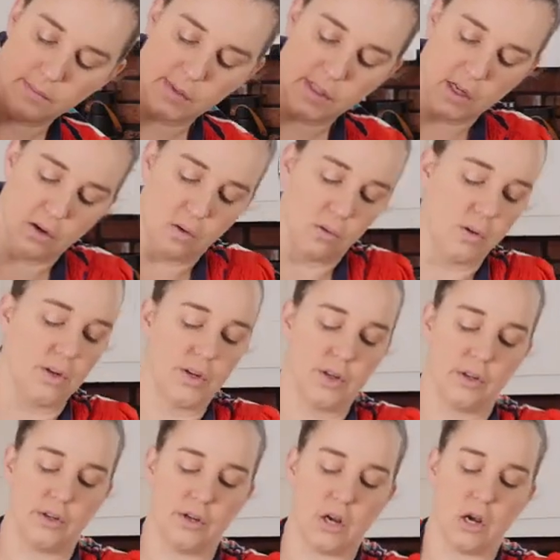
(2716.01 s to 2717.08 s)
So
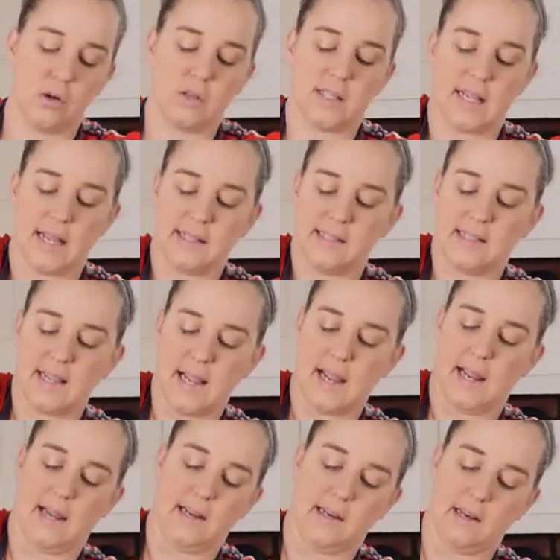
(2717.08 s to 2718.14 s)
no sense
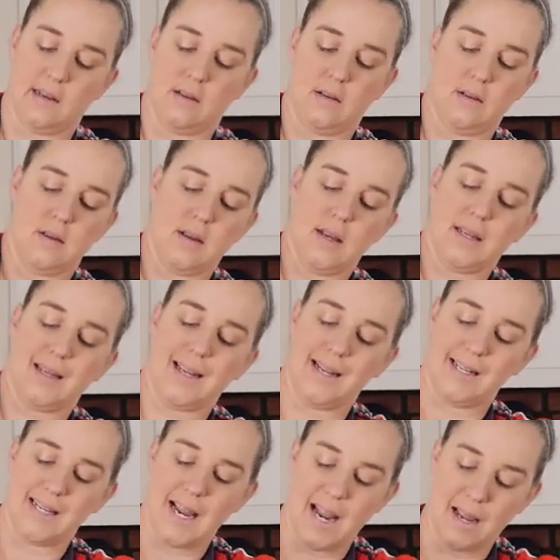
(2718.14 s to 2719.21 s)
in
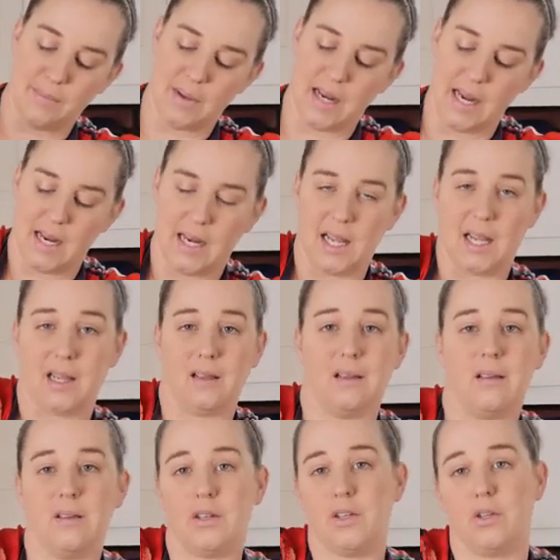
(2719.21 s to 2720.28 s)
contaminating
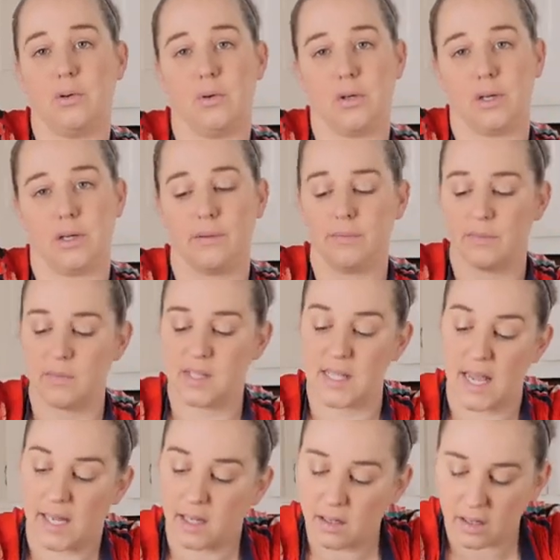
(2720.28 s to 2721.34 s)
your
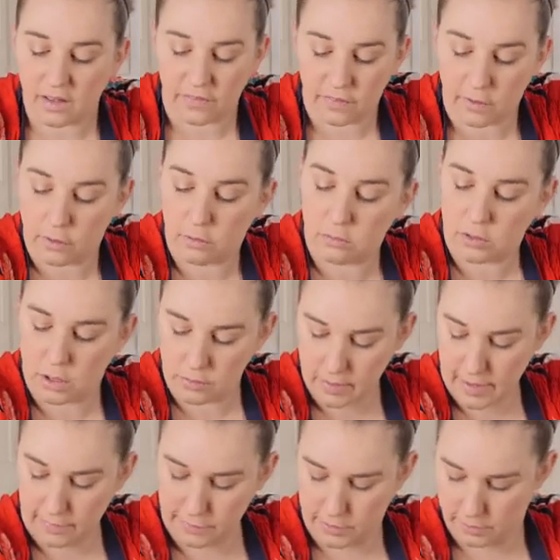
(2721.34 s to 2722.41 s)
sink if you don't
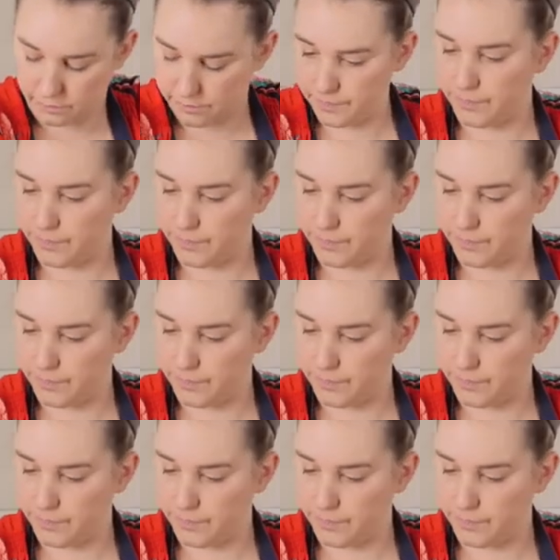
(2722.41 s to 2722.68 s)
have to.